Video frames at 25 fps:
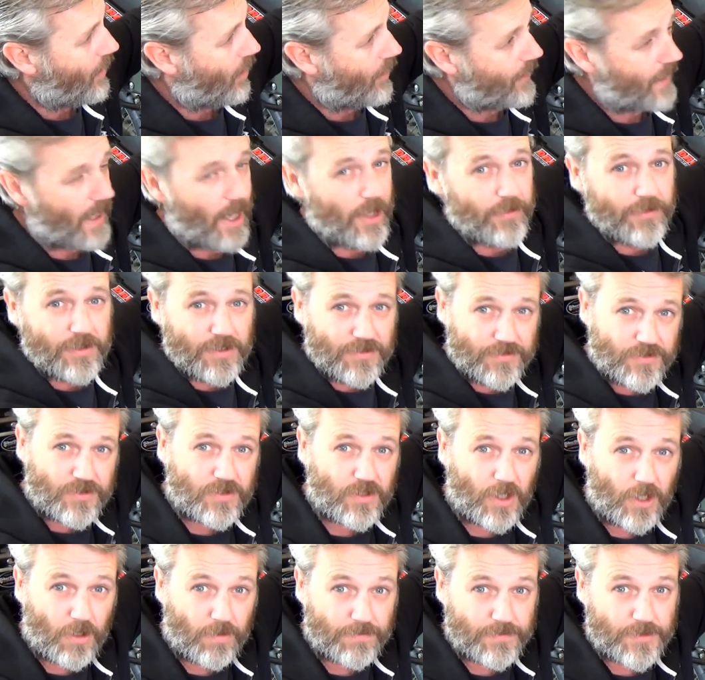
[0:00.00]
I know that
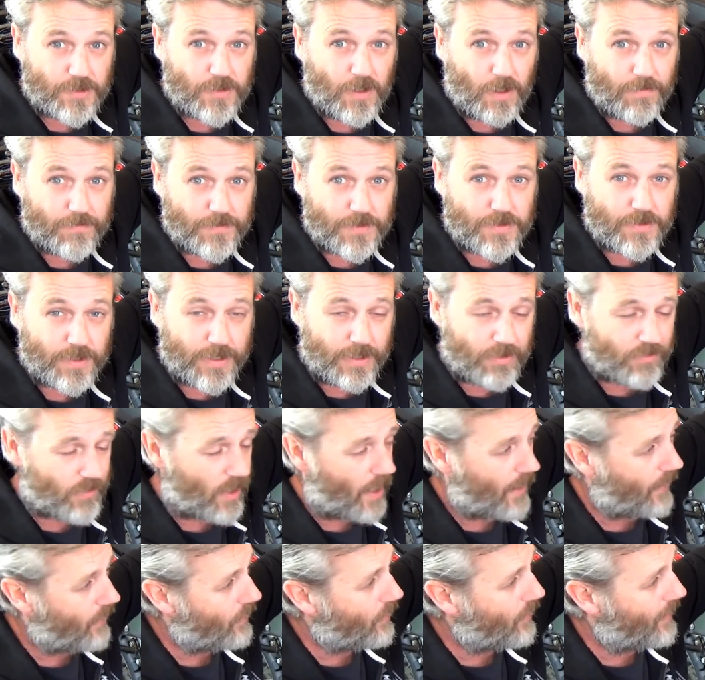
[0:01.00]
it's obviously
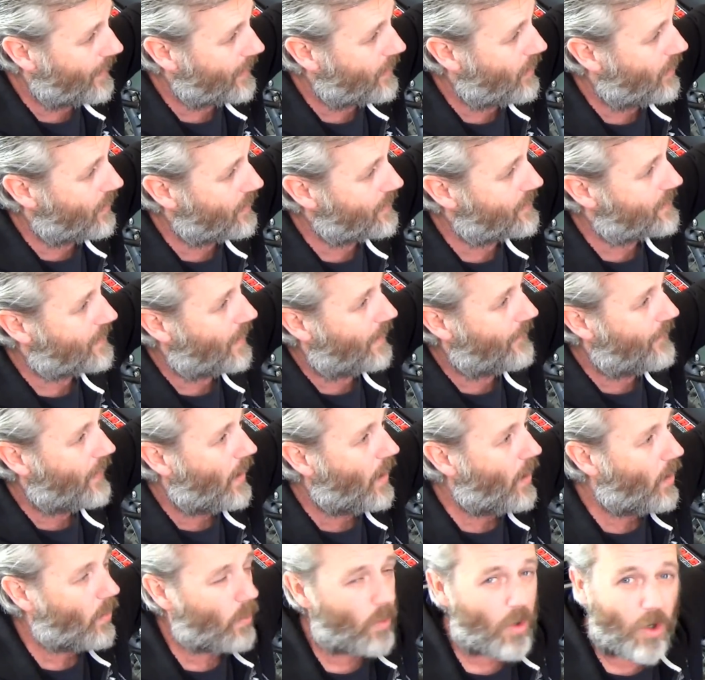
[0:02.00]
grown and all that kind of stuff,
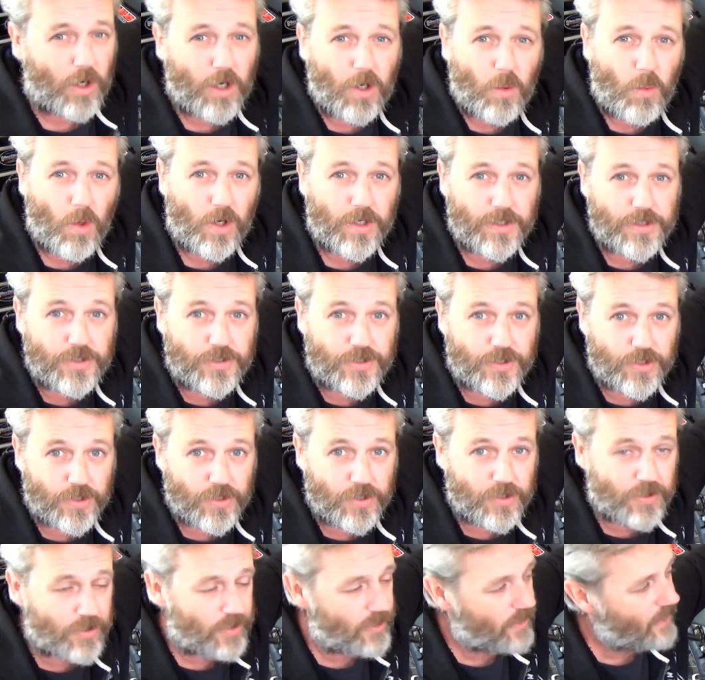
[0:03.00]
what I want to
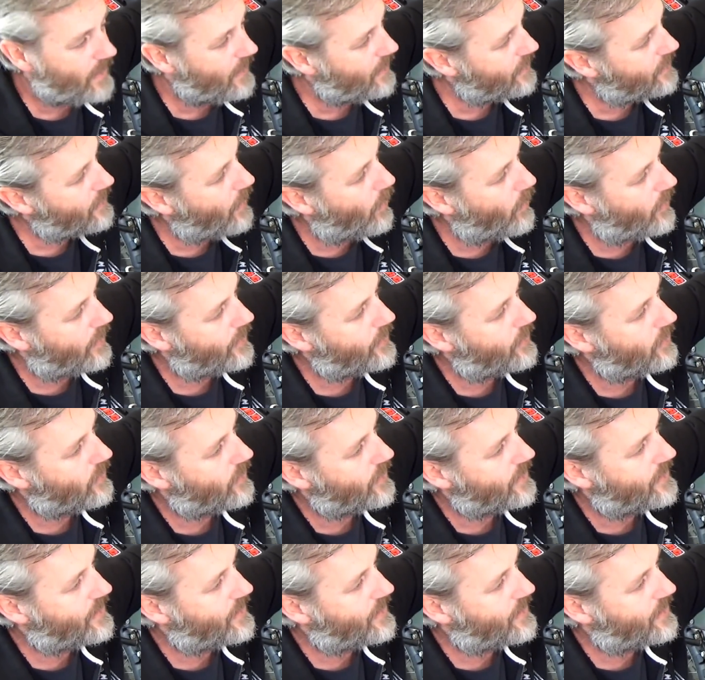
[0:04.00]
do is I want to do a